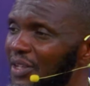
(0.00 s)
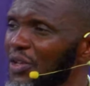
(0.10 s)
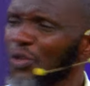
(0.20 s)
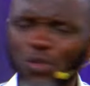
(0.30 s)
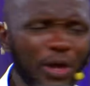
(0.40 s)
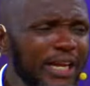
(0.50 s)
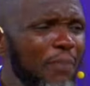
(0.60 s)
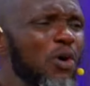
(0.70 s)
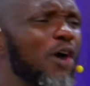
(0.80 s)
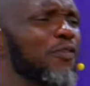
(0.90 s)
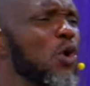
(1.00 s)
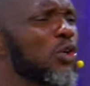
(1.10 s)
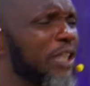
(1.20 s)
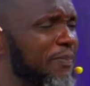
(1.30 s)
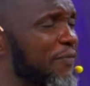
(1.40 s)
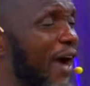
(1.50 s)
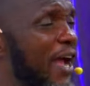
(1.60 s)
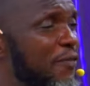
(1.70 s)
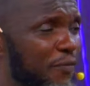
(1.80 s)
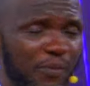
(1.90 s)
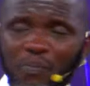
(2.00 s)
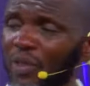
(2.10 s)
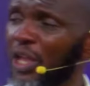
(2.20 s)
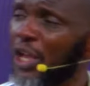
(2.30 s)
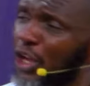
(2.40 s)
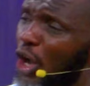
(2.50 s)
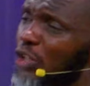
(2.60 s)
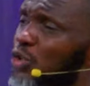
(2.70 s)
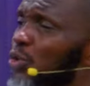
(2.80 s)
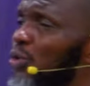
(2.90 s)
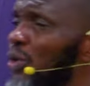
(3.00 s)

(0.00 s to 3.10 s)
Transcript: So in the book of Luke, chapter 5, he got to